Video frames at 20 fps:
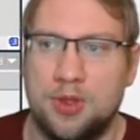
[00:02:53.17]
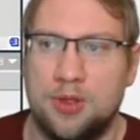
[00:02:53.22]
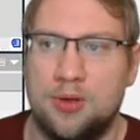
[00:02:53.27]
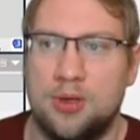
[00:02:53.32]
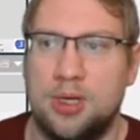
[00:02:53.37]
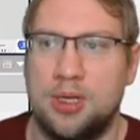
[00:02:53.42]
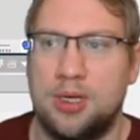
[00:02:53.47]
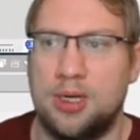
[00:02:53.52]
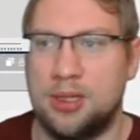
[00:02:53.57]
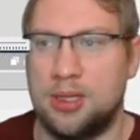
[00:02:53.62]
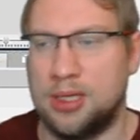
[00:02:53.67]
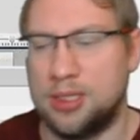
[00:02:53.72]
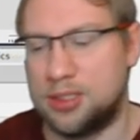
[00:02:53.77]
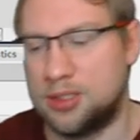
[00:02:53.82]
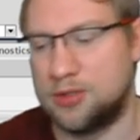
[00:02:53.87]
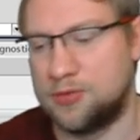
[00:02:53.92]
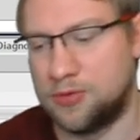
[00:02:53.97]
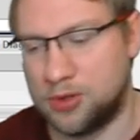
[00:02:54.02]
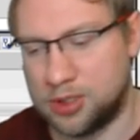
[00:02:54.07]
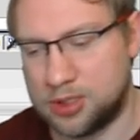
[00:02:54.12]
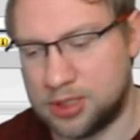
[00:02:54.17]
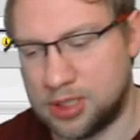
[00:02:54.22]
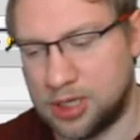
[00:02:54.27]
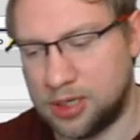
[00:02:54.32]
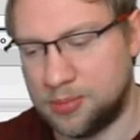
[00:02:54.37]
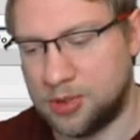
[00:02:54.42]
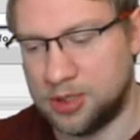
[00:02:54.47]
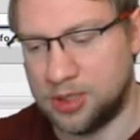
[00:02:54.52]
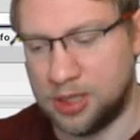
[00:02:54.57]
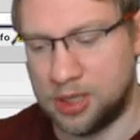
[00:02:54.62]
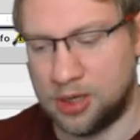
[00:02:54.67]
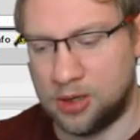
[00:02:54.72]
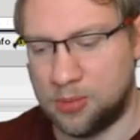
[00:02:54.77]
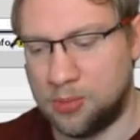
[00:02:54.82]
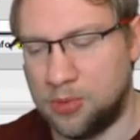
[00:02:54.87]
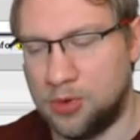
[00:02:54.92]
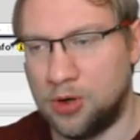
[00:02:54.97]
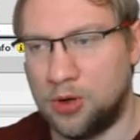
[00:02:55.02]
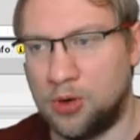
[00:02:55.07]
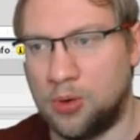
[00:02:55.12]
right? And that's, for example, now
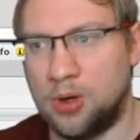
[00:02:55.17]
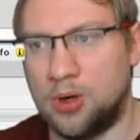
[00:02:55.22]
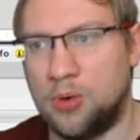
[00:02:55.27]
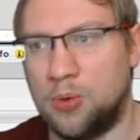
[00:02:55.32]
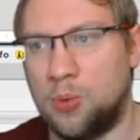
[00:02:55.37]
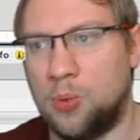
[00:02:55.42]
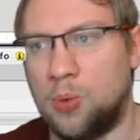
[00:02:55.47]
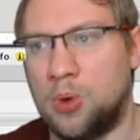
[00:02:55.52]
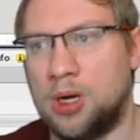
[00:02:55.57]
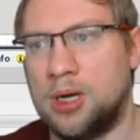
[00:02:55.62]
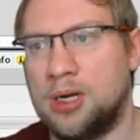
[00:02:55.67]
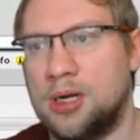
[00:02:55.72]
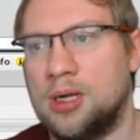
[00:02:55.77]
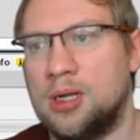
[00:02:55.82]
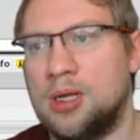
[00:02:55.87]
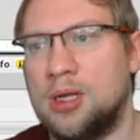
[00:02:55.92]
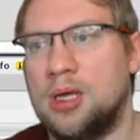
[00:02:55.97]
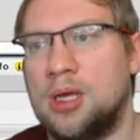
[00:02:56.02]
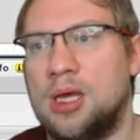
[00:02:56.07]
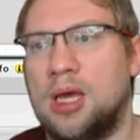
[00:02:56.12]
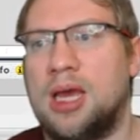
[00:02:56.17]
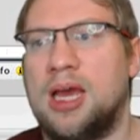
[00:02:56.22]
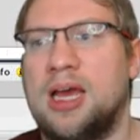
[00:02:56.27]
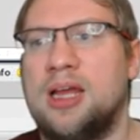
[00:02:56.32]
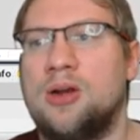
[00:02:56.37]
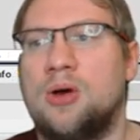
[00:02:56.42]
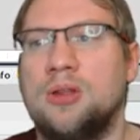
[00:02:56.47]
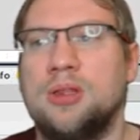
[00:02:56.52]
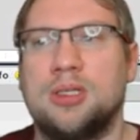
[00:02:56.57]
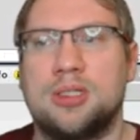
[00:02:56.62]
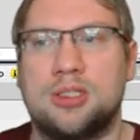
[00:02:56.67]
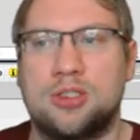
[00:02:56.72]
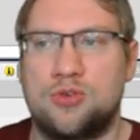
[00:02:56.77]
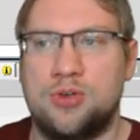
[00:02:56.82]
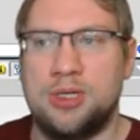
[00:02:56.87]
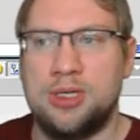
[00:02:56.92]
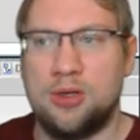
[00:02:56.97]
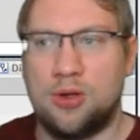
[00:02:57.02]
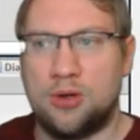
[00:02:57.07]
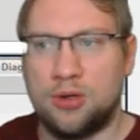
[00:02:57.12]
blower one. And on the
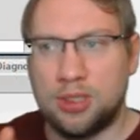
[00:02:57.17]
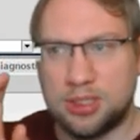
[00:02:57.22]
screen, on